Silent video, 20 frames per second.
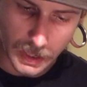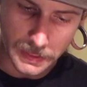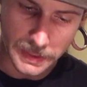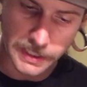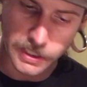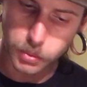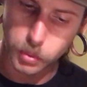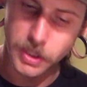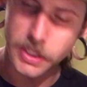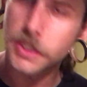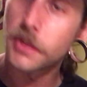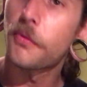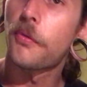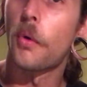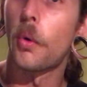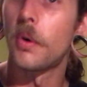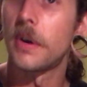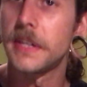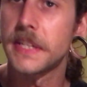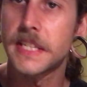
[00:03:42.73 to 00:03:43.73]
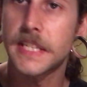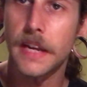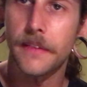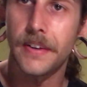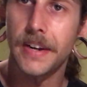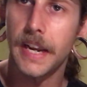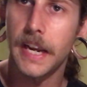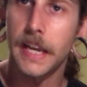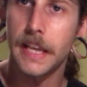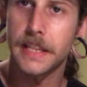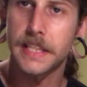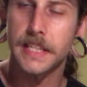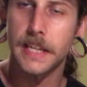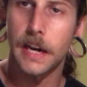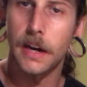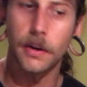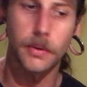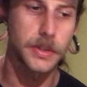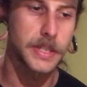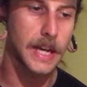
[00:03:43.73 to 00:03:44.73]
This one's 4 7/8
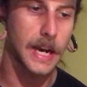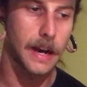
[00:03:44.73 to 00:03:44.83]
ounce.